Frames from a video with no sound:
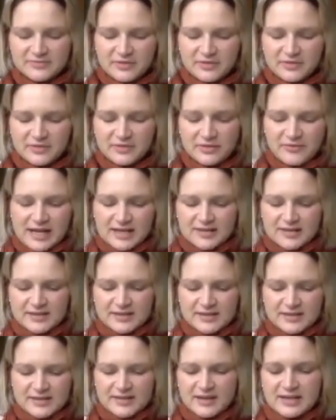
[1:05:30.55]
you've got the
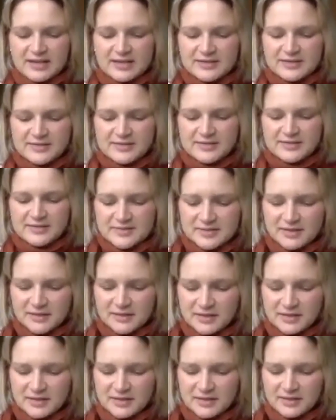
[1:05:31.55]
fact that islands
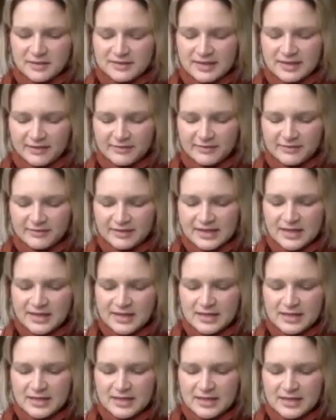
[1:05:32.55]
are
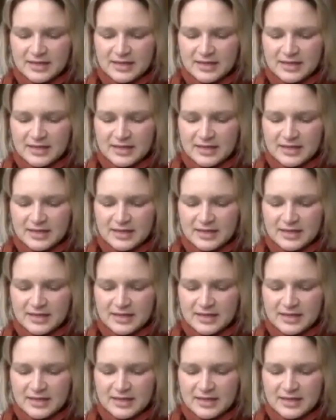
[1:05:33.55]
inherently